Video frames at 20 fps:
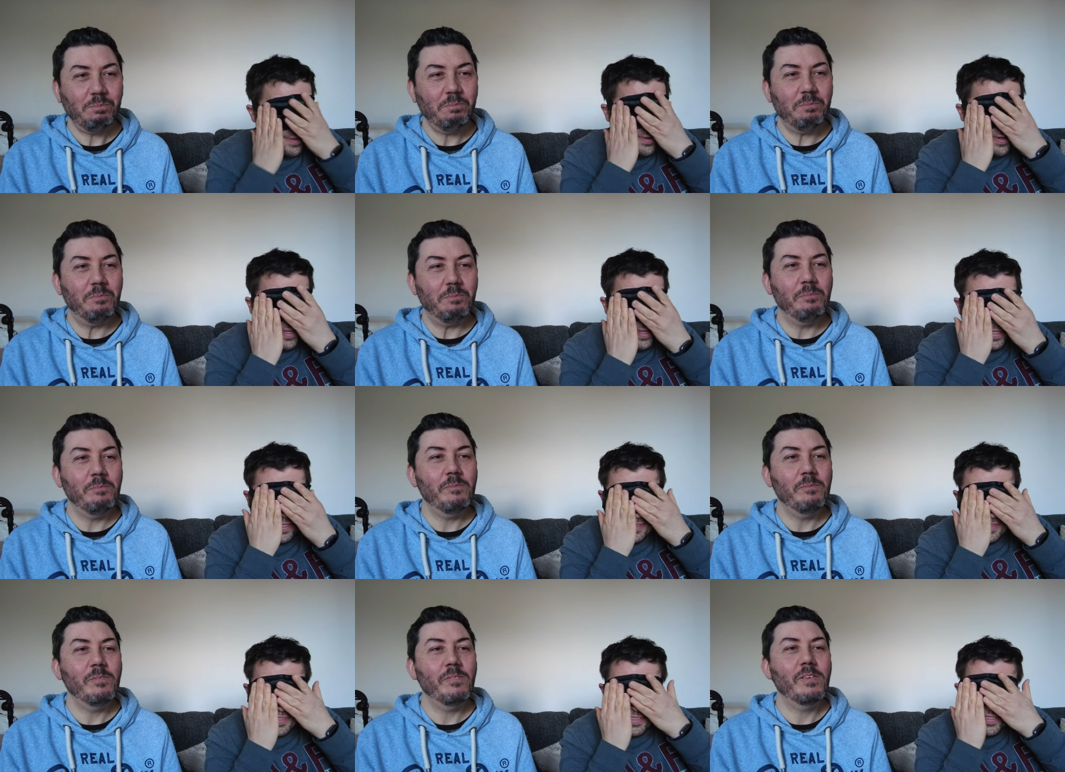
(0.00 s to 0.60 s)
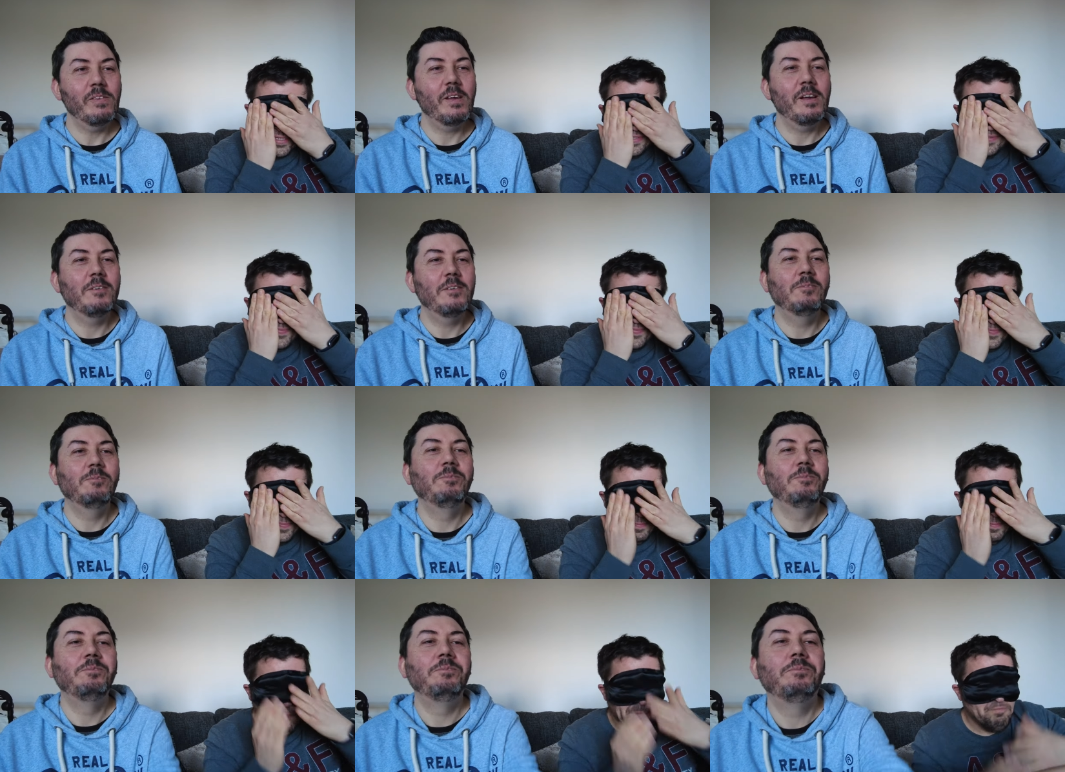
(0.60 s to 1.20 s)
Speaker 1: Uh, so,
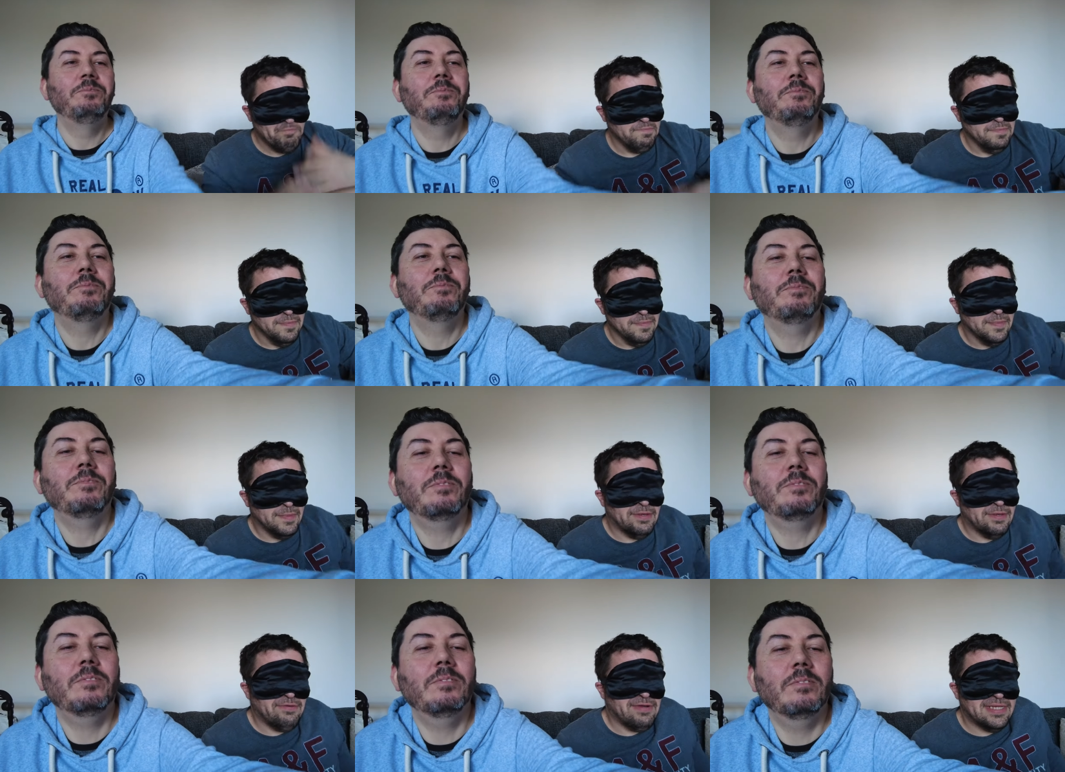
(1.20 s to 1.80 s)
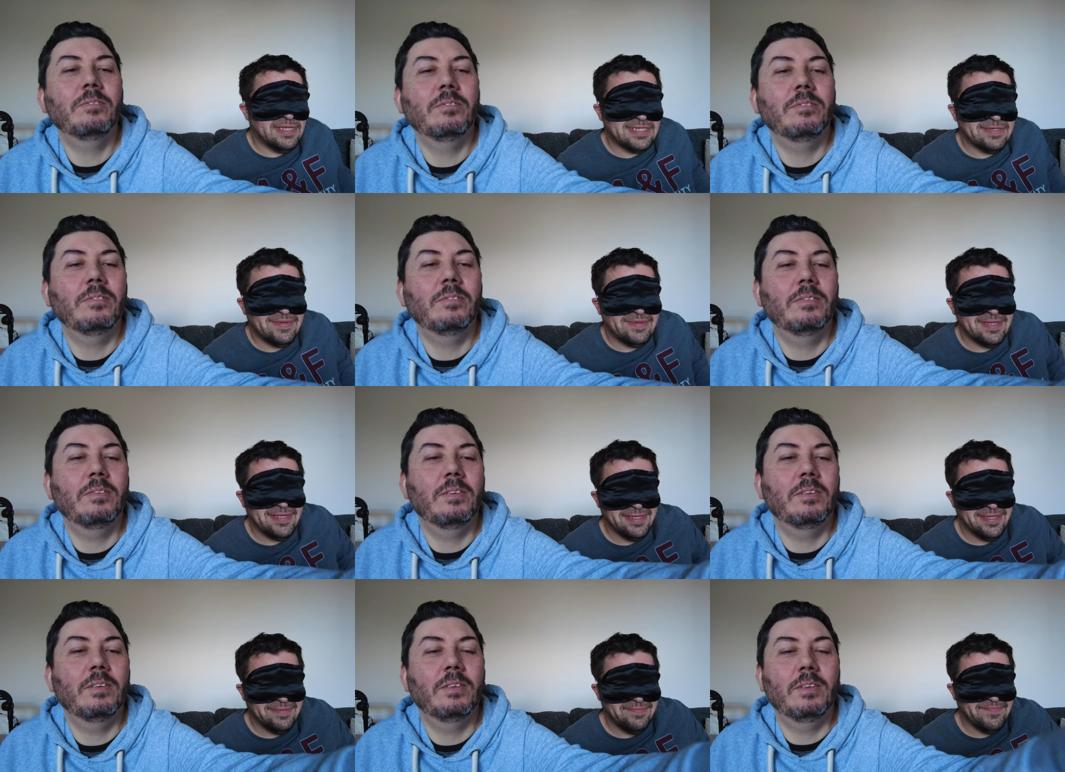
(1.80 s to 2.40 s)
ready
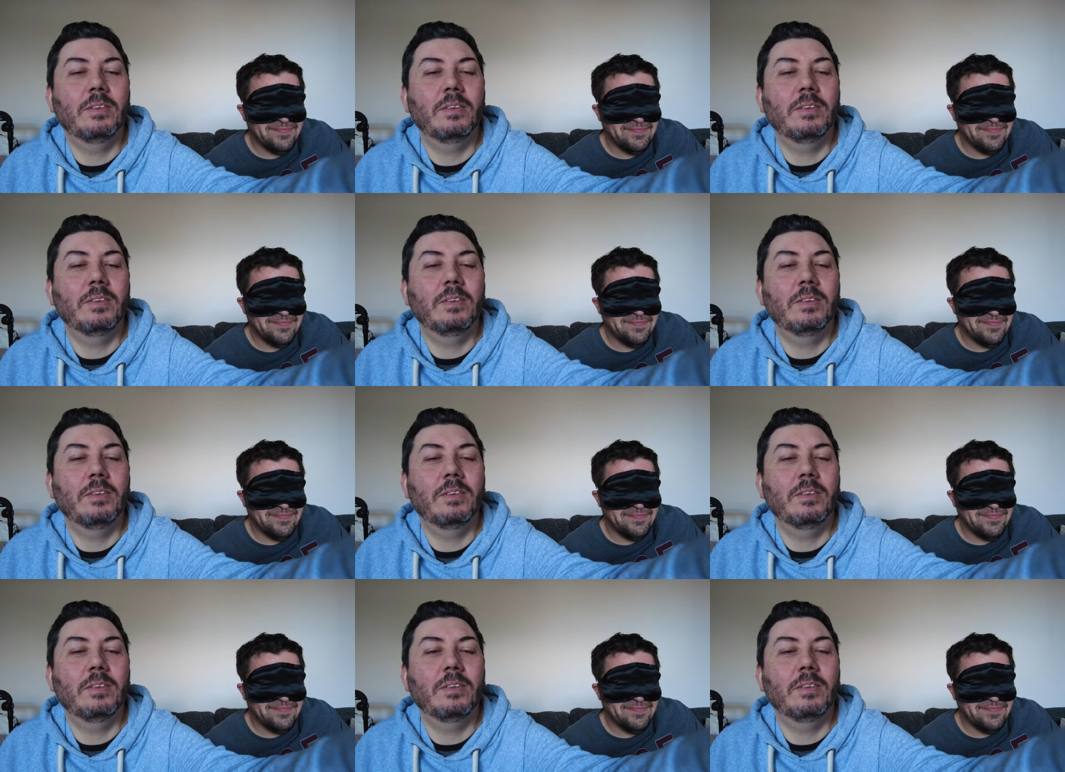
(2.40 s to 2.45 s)
when